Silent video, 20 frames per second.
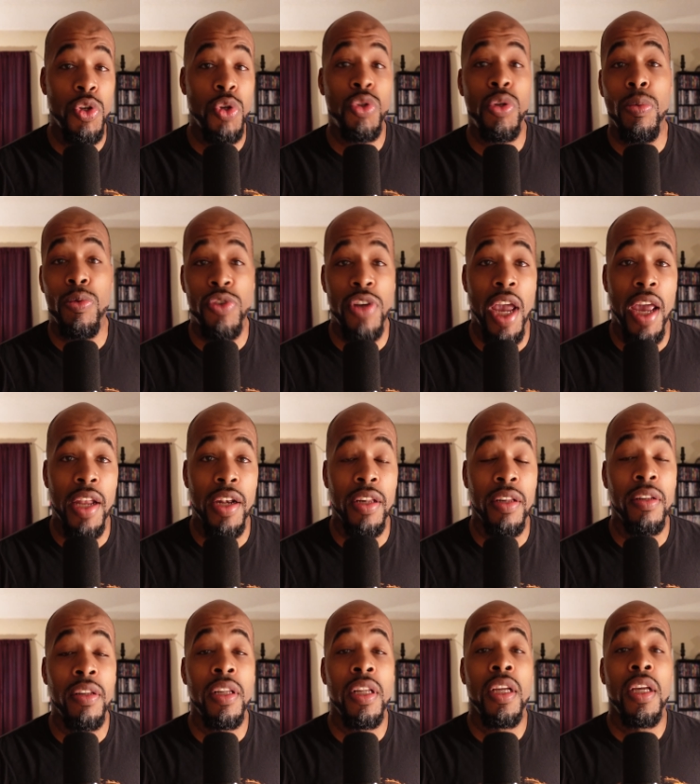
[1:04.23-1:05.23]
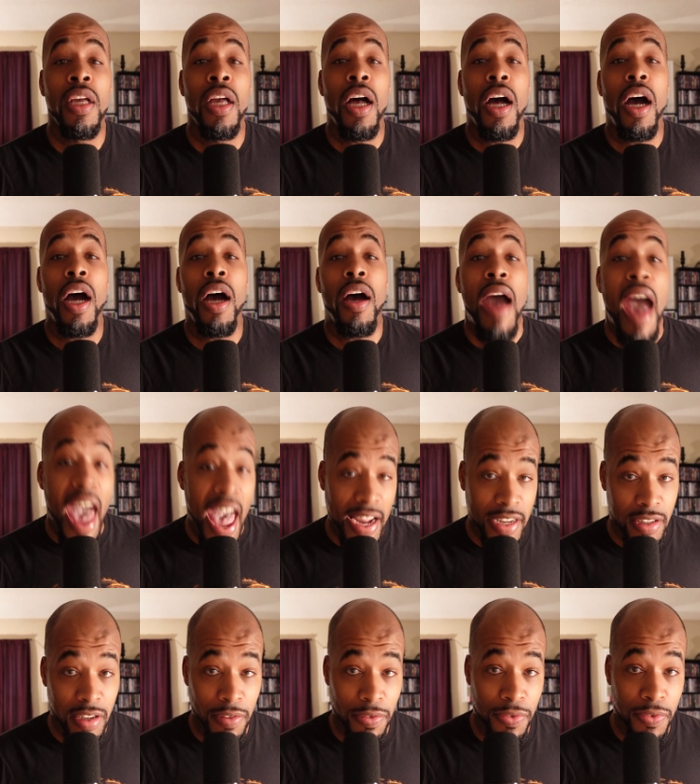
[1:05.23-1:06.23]
YouTube channel uh,
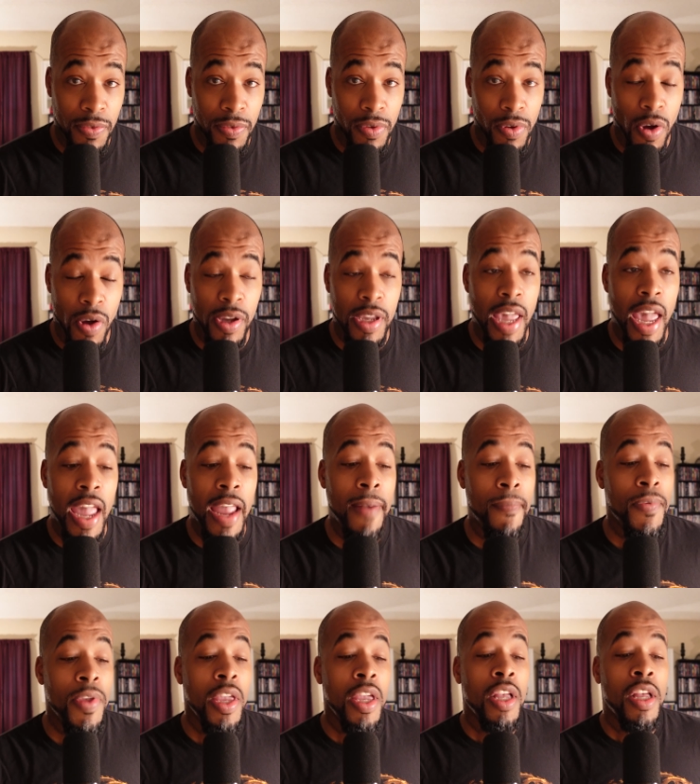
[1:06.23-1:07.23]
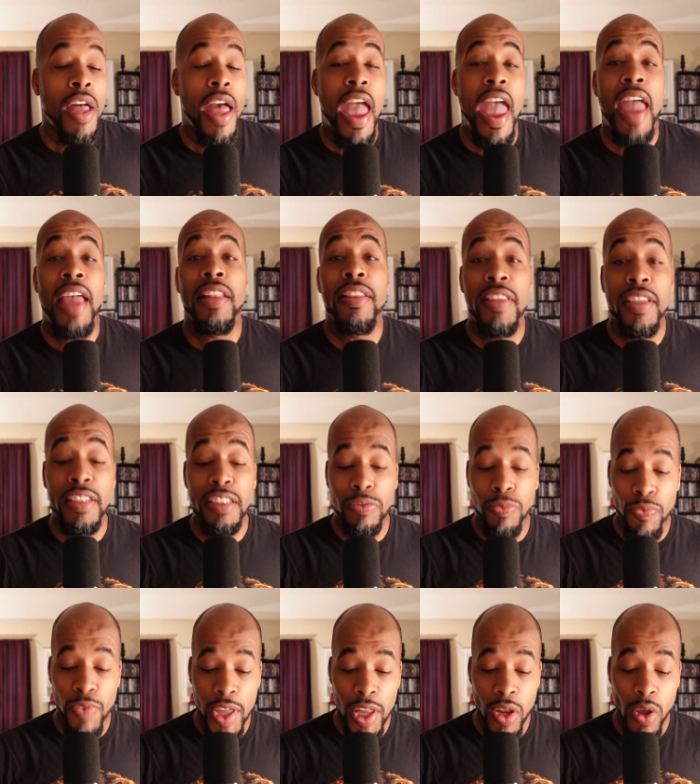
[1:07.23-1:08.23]
active. Okay, and this
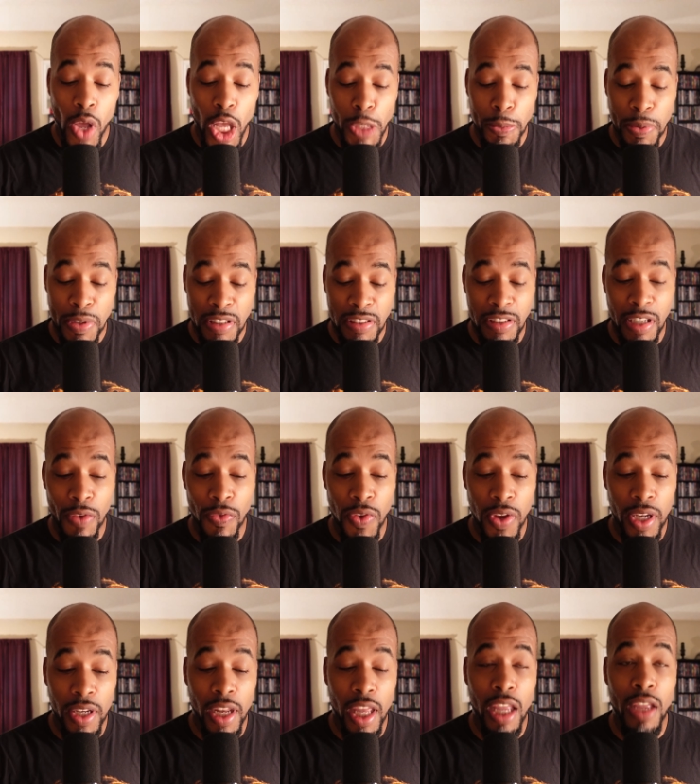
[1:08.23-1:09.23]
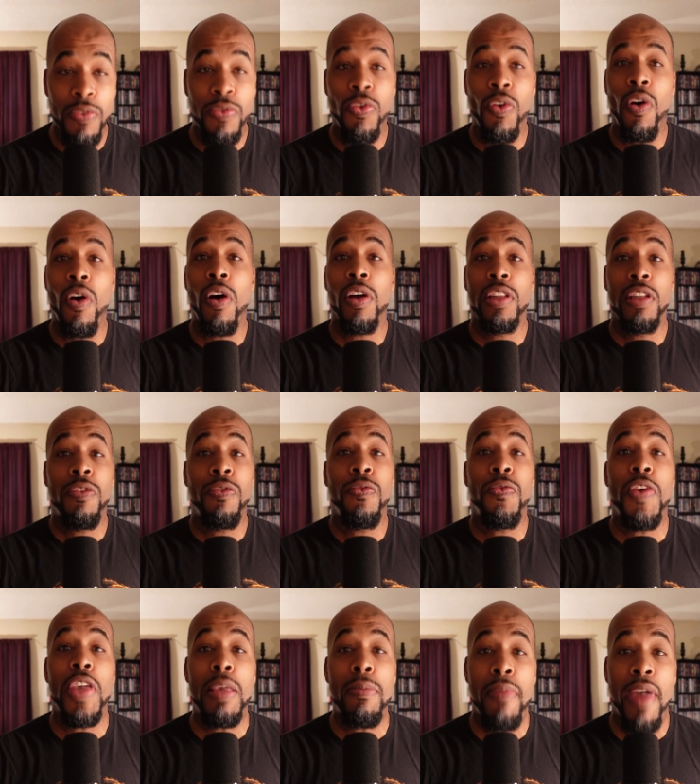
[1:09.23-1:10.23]
video is specifically for the
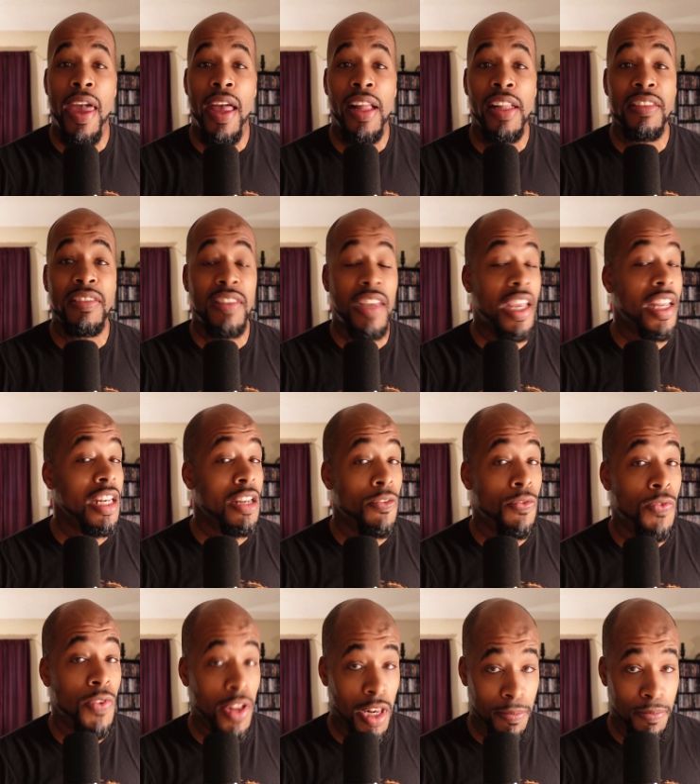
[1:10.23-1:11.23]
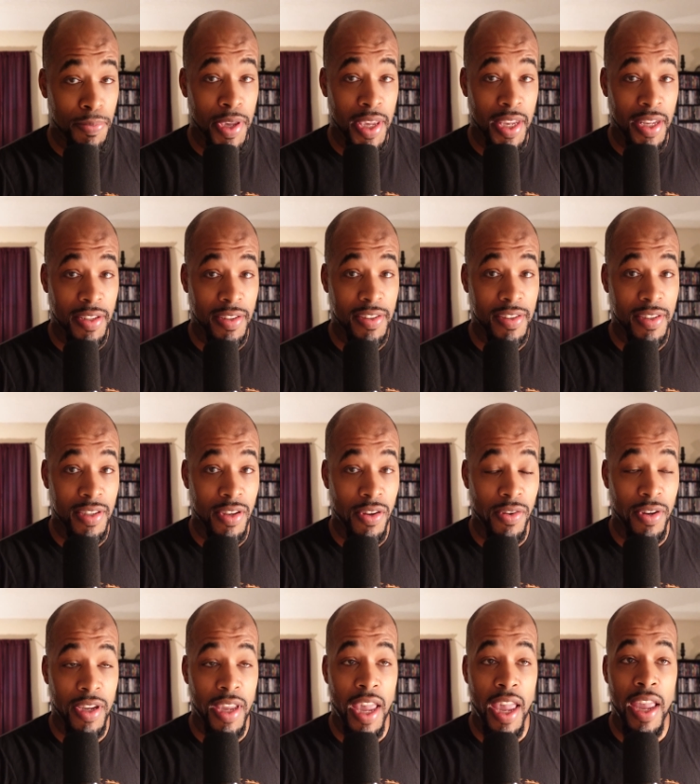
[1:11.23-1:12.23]
females in the Philippines.
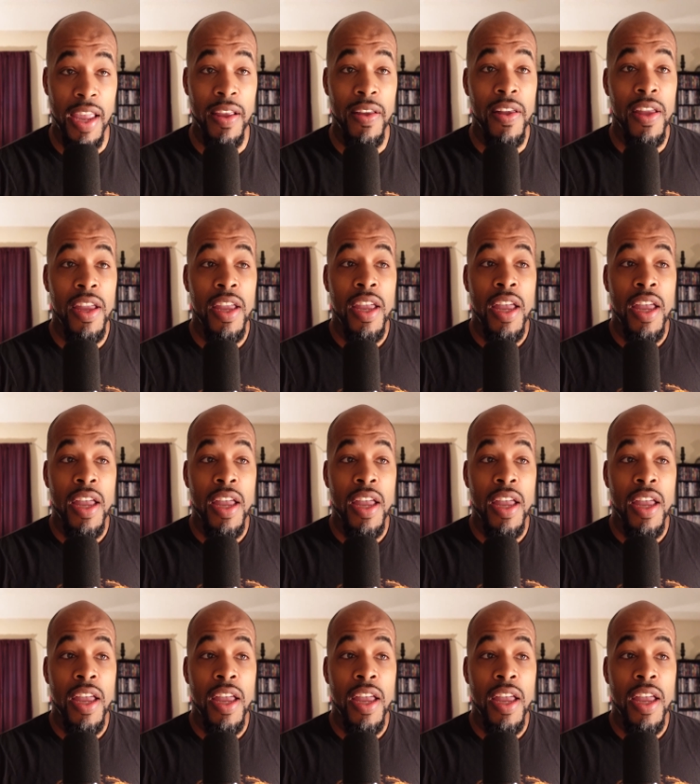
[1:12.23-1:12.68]
Okay,